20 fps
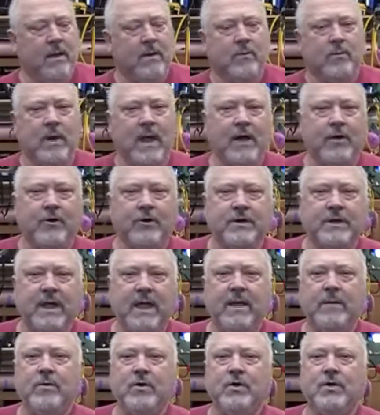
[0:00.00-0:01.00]
router
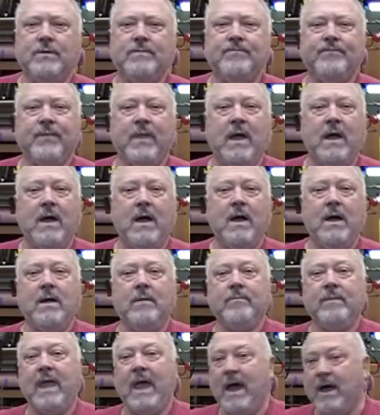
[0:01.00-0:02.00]
table
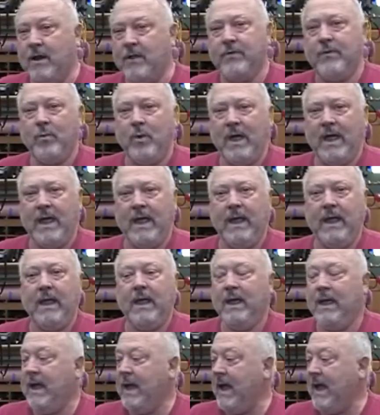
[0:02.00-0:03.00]
out of the way,
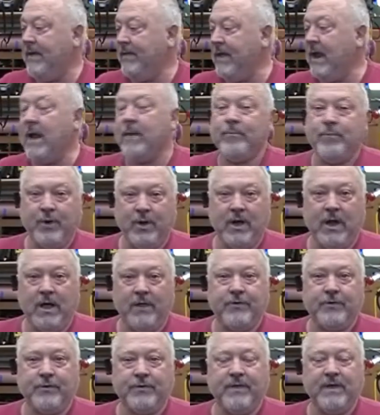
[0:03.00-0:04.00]
and then I can put
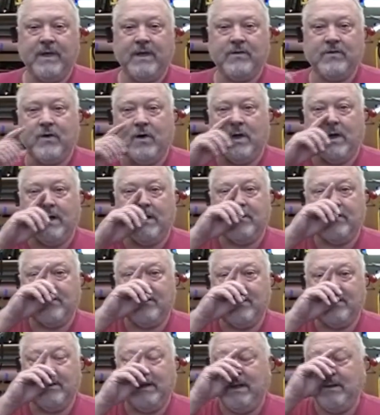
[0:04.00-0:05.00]
other things on it
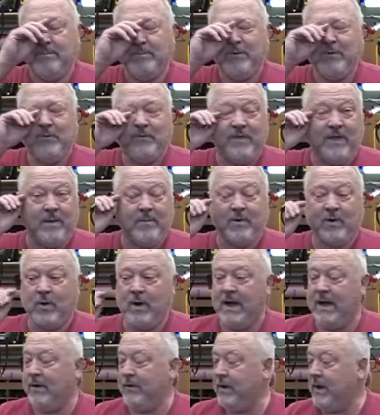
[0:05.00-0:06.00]
and move them
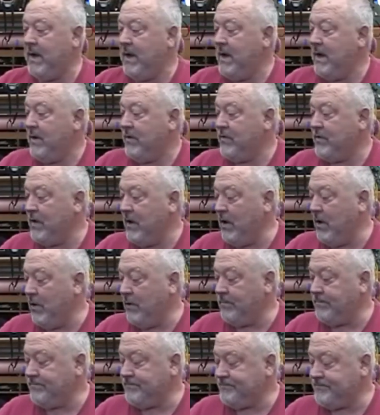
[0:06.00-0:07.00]
around. So